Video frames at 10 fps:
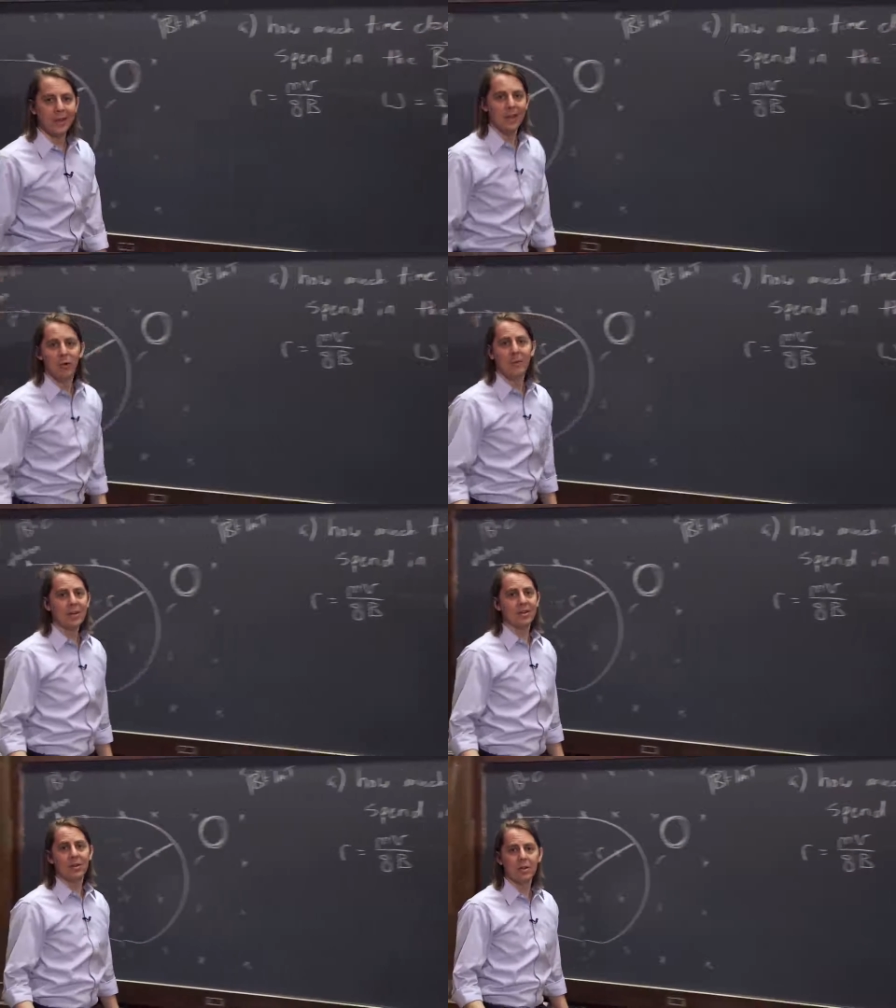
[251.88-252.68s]
And
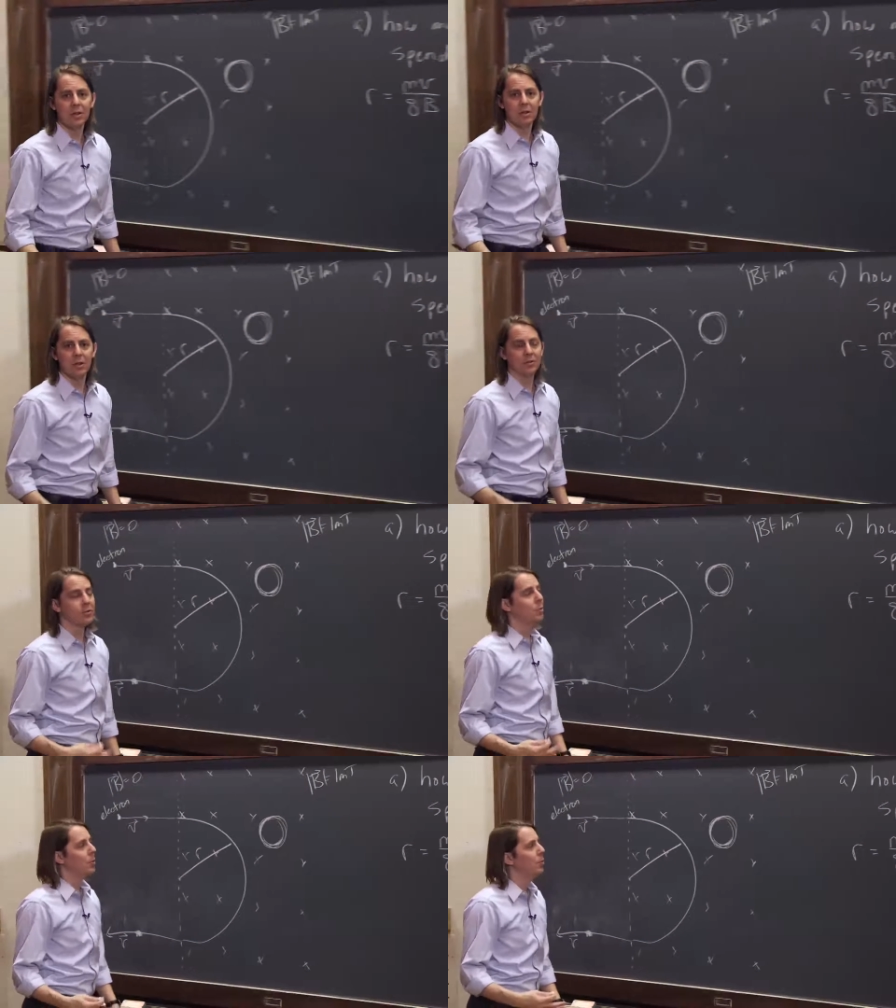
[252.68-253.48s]
omega is
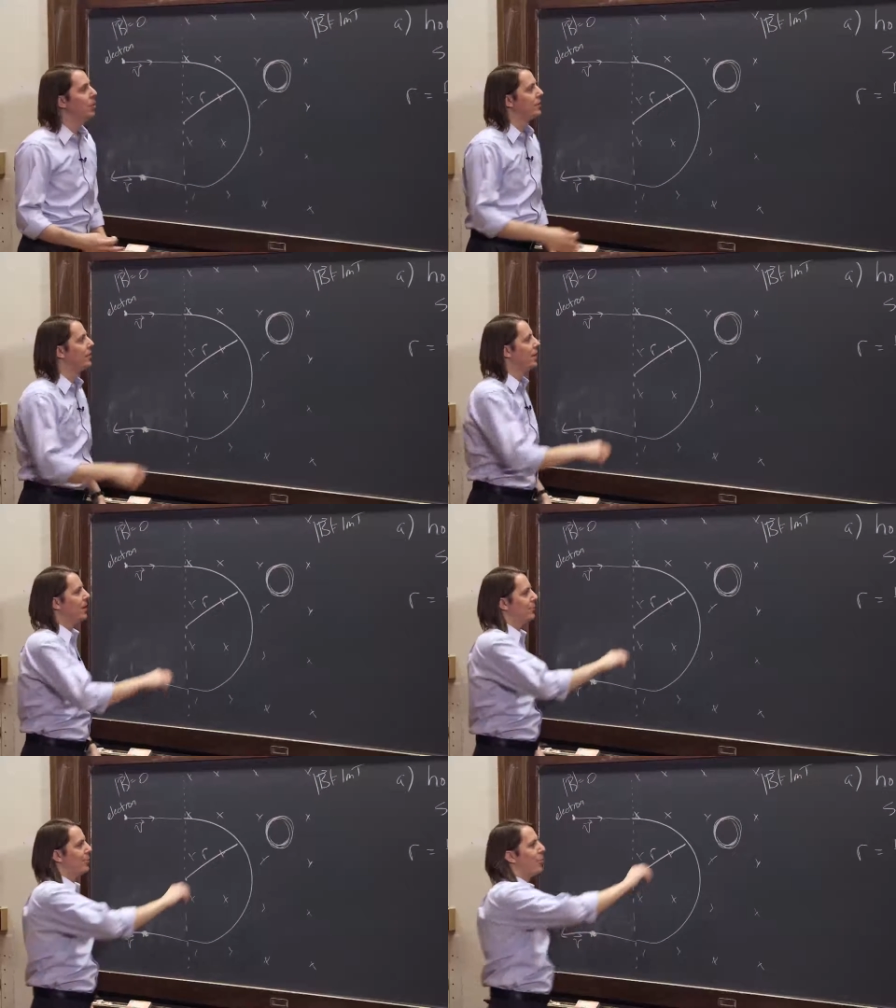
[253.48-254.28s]
really what we want.
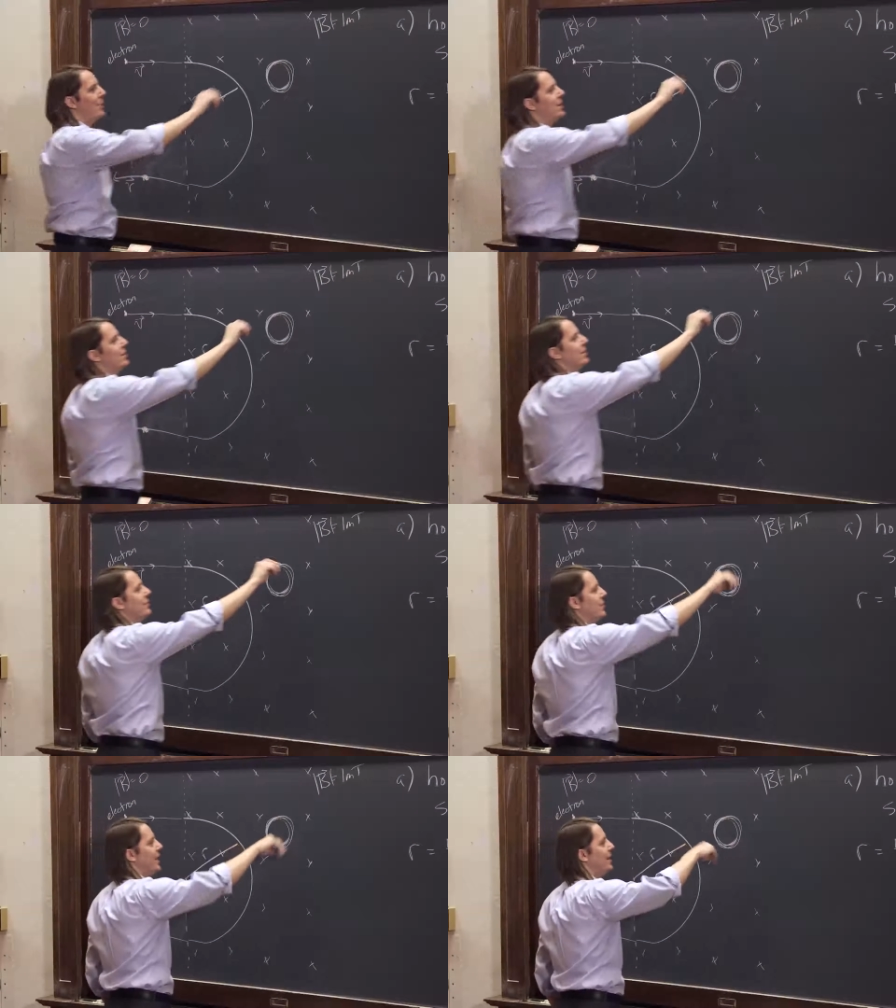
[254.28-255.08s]
Remember, omega
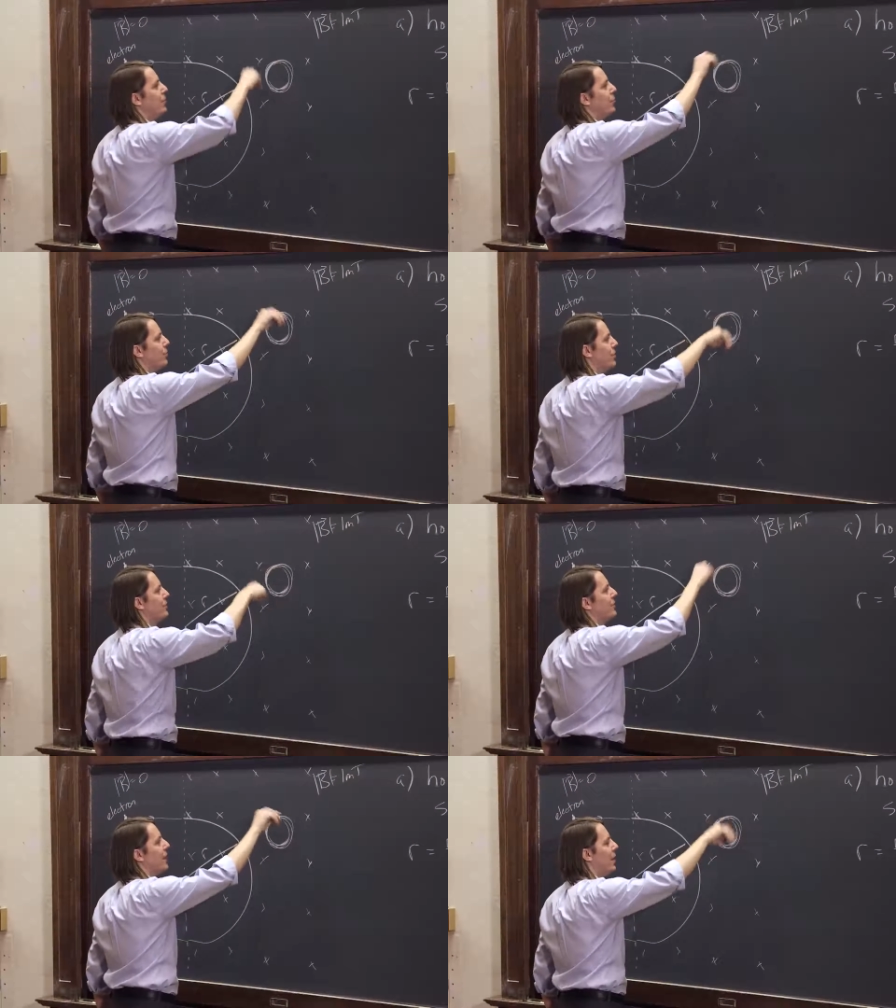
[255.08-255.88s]
is the angular
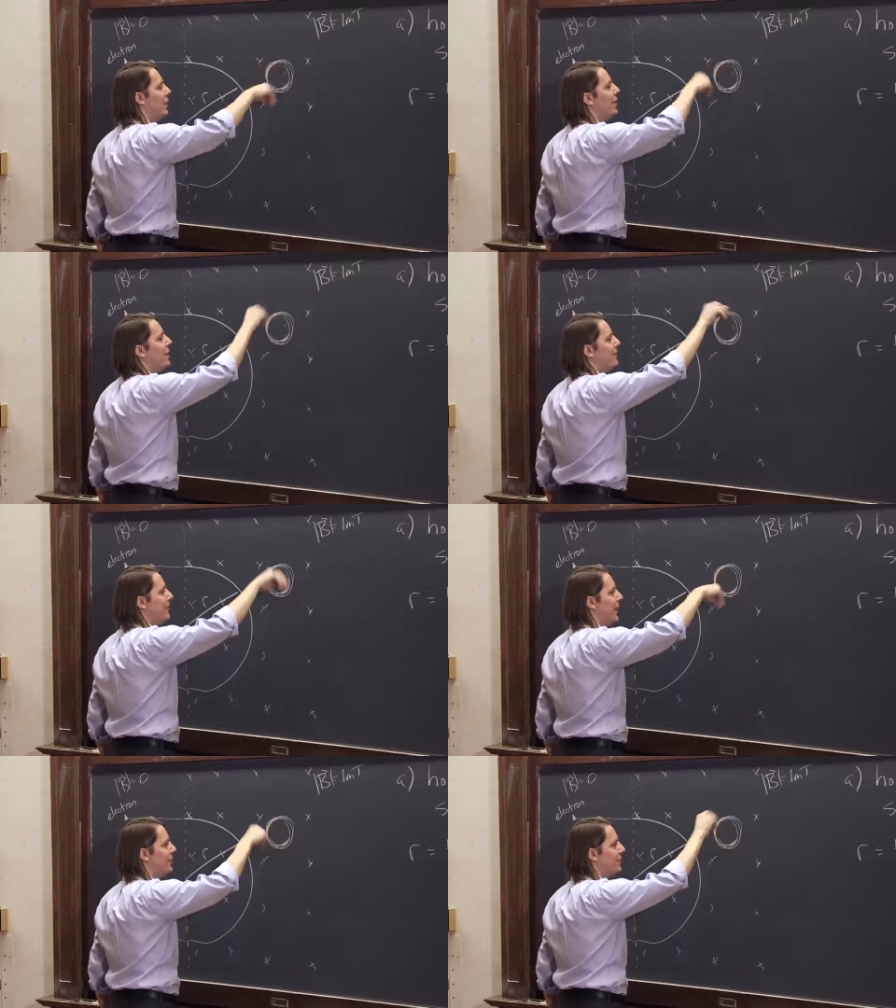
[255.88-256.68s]
frequency. How
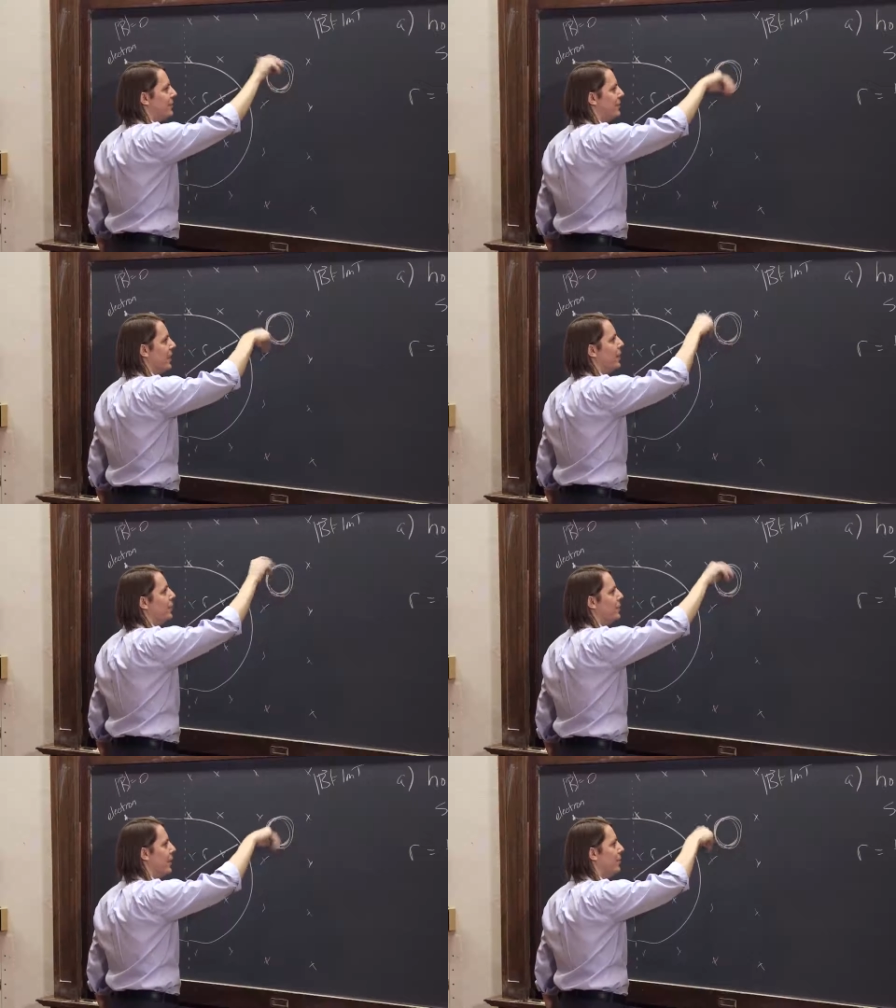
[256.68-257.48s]
fast is it,
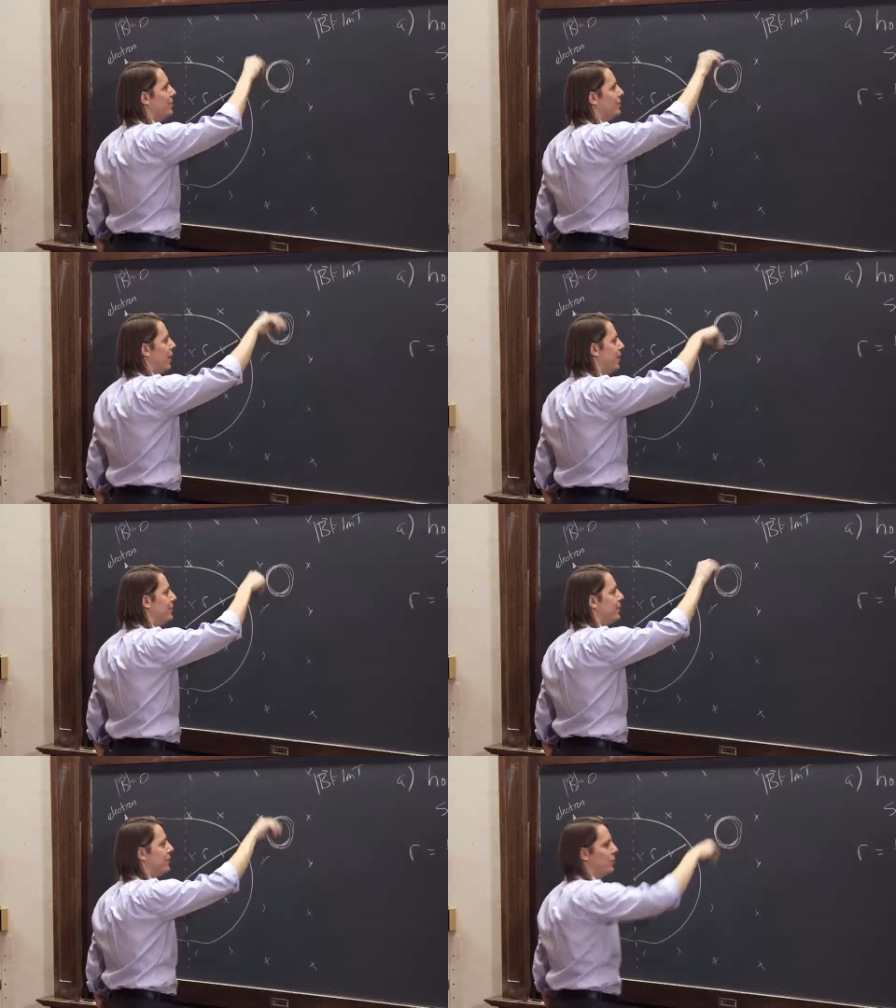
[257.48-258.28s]
how, how
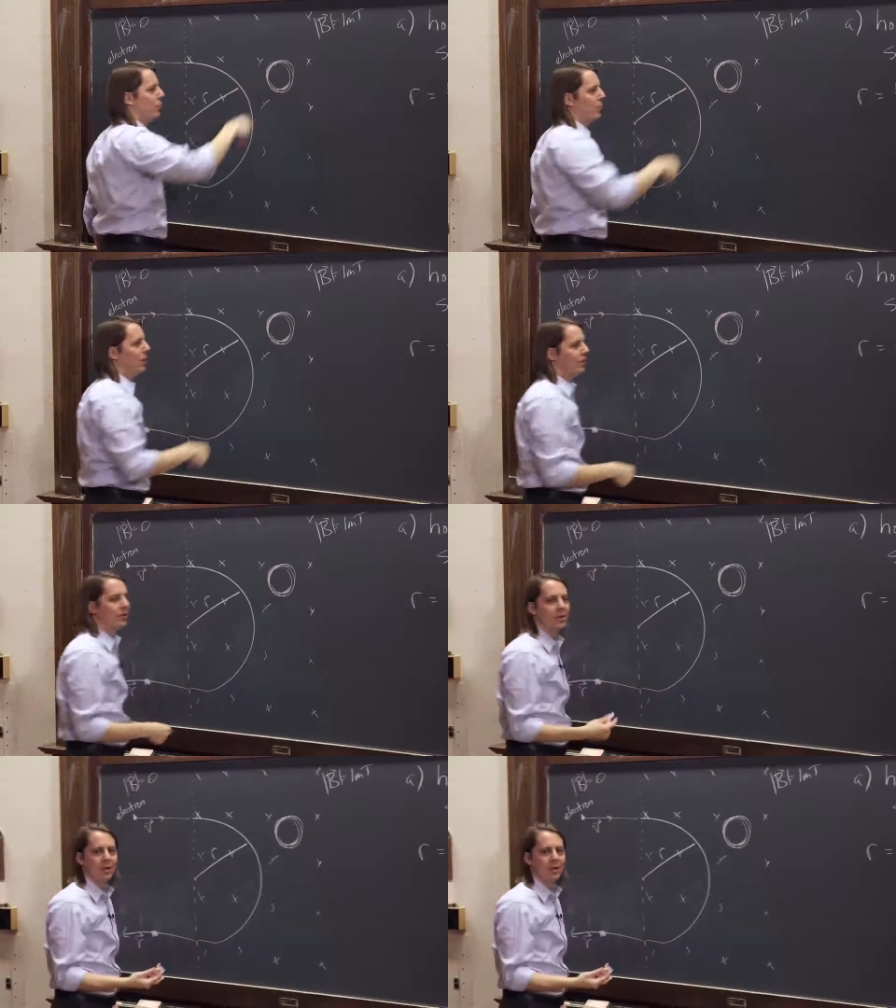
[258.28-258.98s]
often does it go around?